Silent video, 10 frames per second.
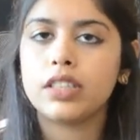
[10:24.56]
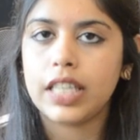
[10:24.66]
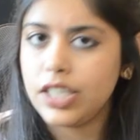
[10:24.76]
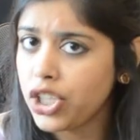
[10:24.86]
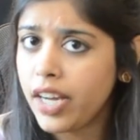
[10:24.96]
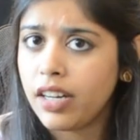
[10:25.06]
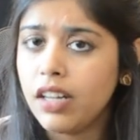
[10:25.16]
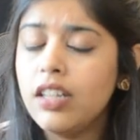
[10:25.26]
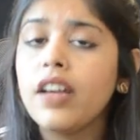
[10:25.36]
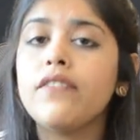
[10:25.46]
in
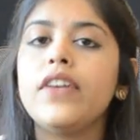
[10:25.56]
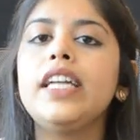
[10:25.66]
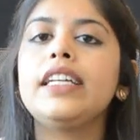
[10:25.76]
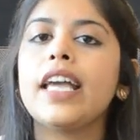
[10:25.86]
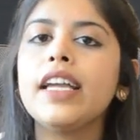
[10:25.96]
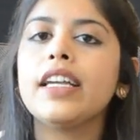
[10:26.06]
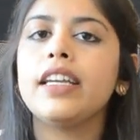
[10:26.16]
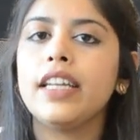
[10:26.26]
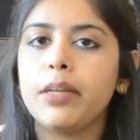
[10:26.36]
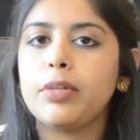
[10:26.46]
China, where tech
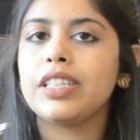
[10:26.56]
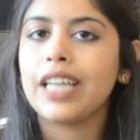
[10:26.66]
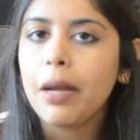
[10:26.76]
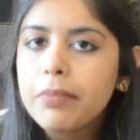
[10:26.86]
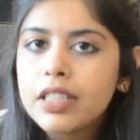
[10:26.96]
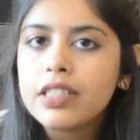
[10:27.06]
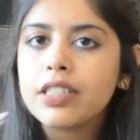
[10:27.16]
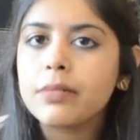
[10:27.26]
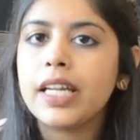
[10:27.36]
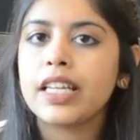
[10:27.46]
enabled
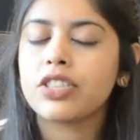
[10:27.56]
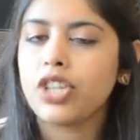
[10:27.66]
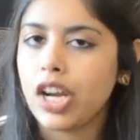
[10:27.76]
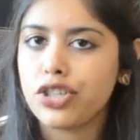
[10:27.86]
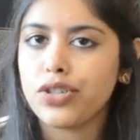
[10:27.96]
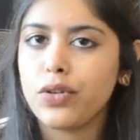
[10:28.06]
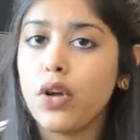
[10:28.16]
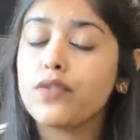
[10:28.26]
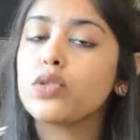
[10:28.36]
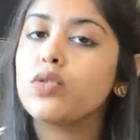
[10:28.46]
capitalism and extraction
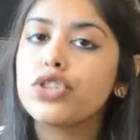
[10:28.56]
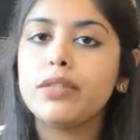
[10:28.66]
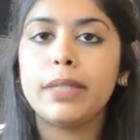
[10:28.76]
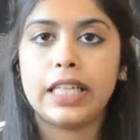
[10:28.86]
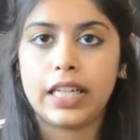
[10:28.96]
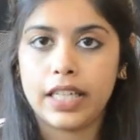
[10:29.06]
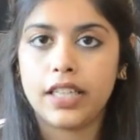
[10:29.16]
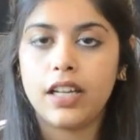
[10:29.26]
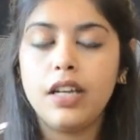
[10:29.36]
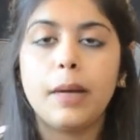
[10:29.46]
of social media
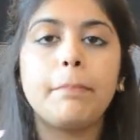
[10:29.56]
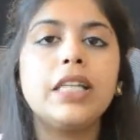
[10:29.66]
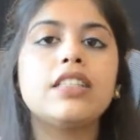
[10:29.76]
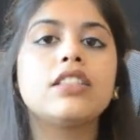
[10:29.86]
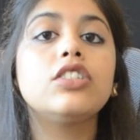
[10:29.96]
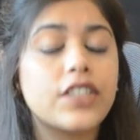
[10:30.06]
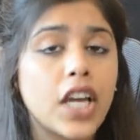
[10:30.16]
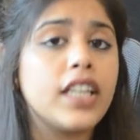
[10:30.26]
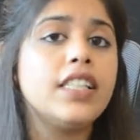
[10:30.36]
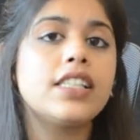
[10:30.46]
data meets the
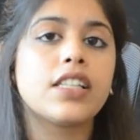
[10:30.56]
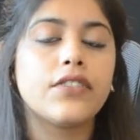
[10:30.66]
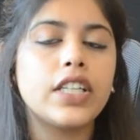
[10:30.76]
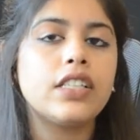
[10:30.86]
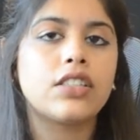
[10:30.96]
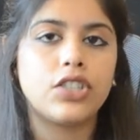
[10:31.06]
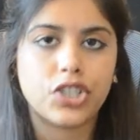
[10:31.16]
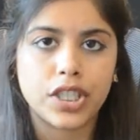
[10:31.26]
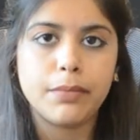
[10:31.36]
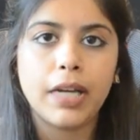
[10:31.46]
Chinese surveillance
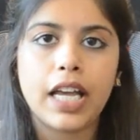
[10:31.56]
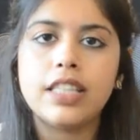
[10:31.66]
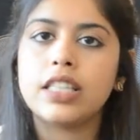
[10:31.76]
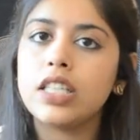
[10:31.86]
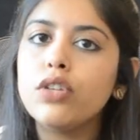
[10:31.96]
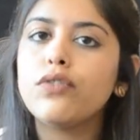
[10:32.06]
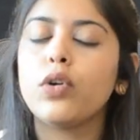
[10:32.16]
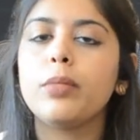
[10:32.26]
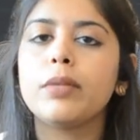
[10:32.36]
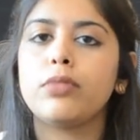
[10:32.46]
regime and
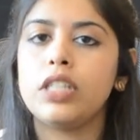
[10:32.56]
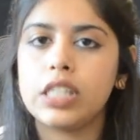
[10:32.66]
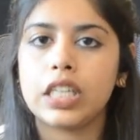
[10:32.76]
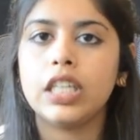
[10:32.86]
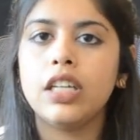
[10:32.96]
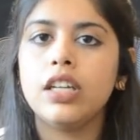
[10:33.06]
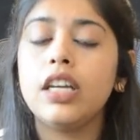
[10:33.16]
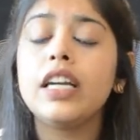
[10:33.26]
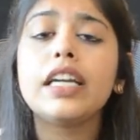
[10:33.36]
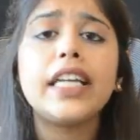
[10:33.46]
xenophobic policing
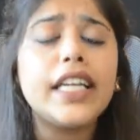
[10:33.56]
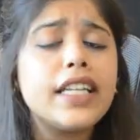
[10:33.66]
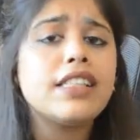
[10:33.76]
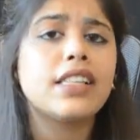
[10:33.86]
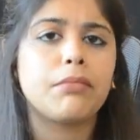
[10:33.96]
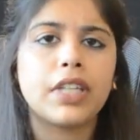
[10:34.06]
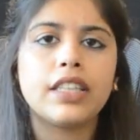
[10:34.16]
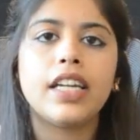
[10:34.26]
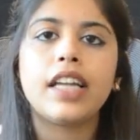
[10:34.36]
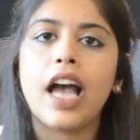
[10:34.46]
creating something that